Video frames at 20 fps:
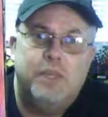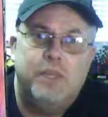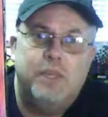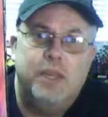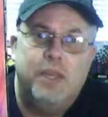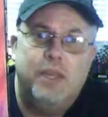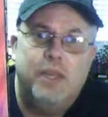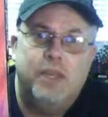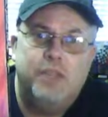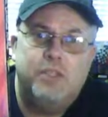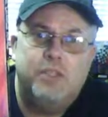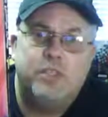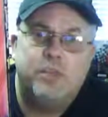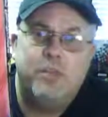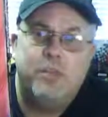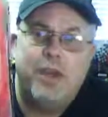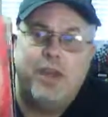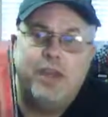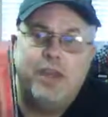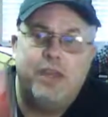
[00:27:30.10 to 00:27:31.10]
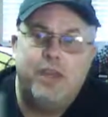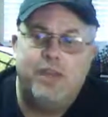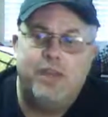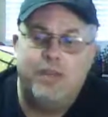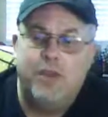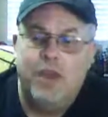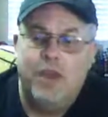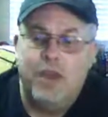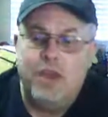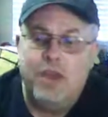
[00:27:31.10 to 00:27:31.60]
yeah, that's the back
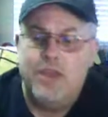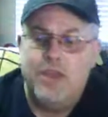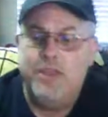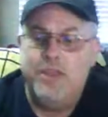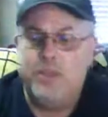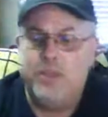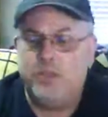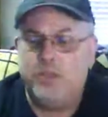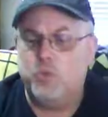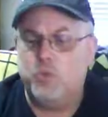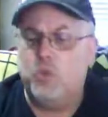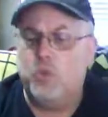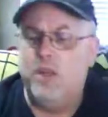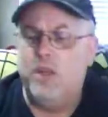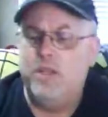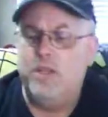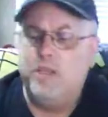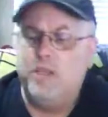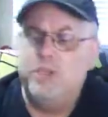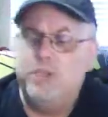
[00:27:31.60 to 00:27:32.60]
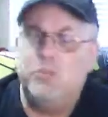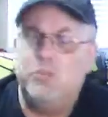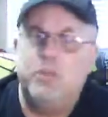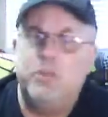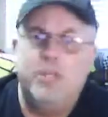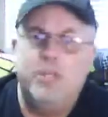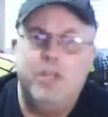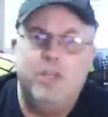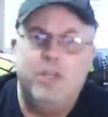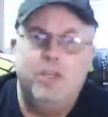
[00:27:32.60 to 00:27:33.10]
cover. This
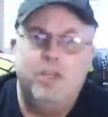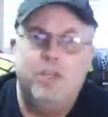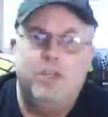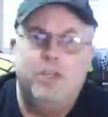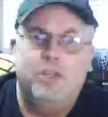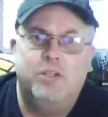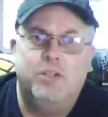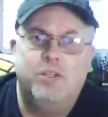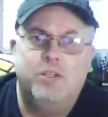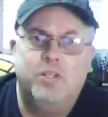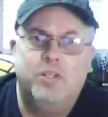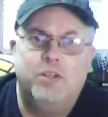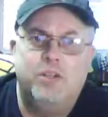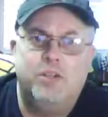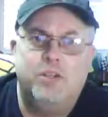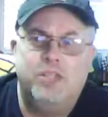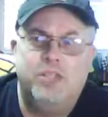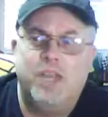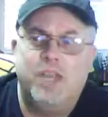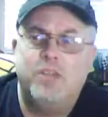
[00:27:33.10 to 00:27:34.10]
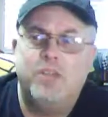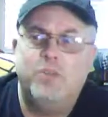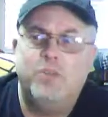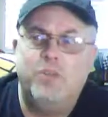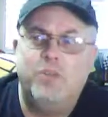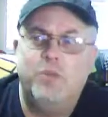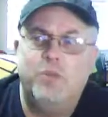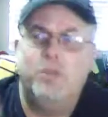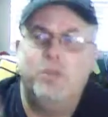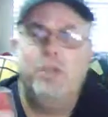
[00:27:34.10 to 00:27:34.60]
particular series
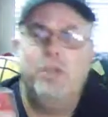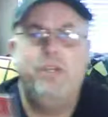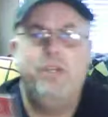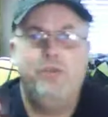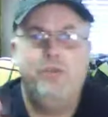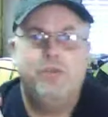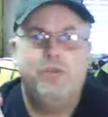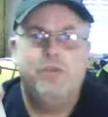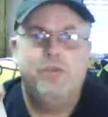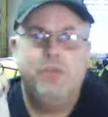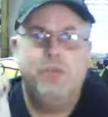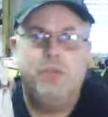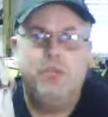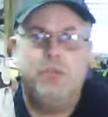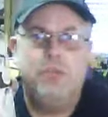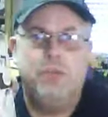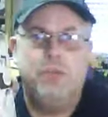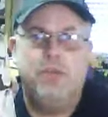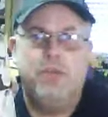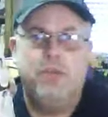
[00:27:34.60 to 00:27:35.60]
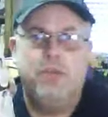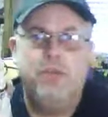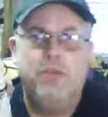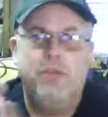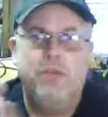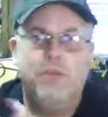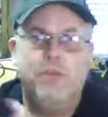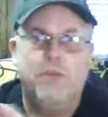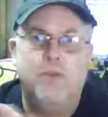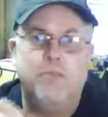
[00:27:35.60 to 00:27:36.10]
actually reads
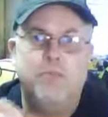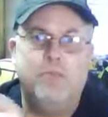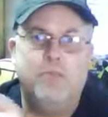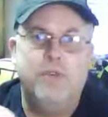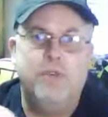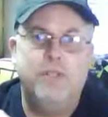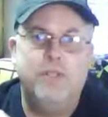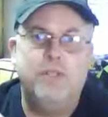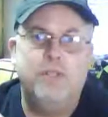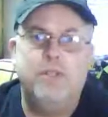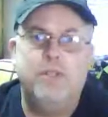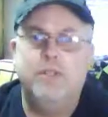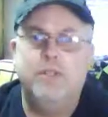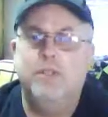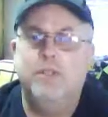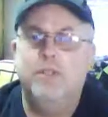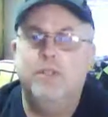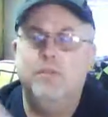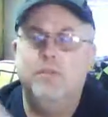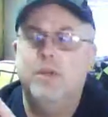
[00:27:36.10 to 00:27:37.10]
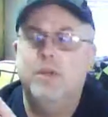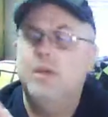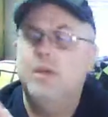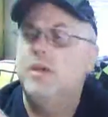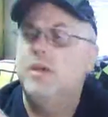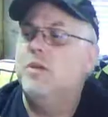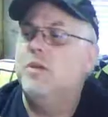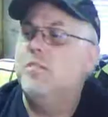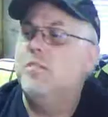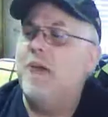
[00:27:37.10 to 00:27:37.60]
typically from front to
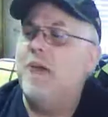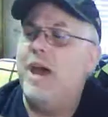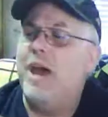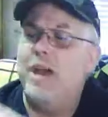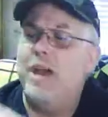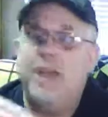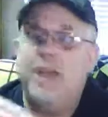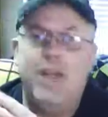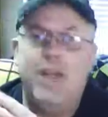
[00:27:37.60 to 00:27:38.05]
back